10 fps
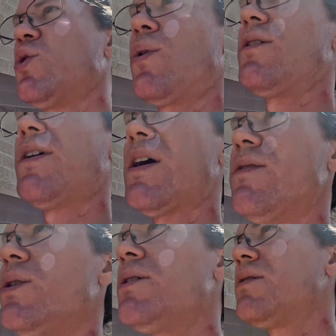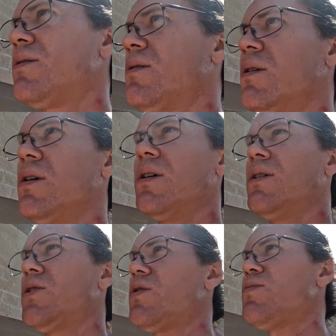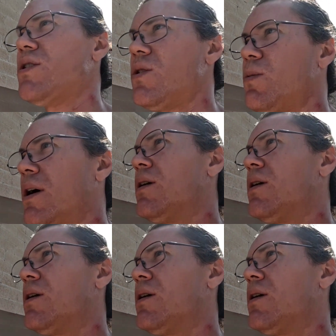25 units. Shouldn't be too